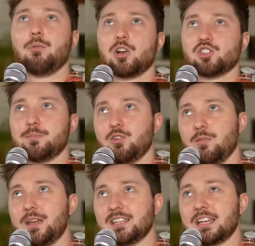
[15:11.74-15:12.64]
I would also be
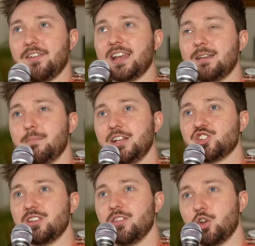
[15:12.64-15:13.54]
remiss if I didn't
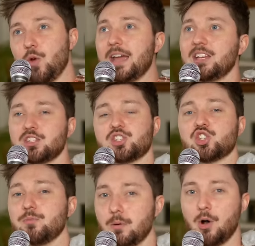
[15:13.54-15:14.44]
mention the greatest
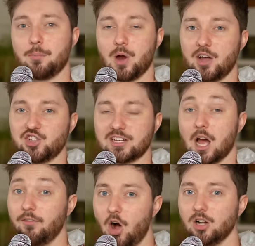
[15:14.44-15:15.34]
Super Bowl project
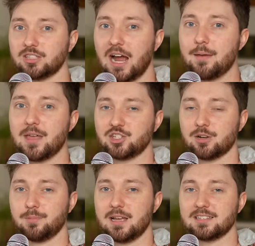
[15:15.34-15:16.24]
of all time that
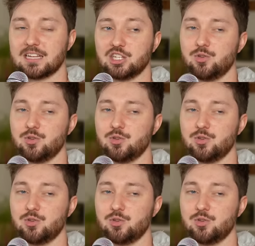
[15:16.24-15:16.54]
took place in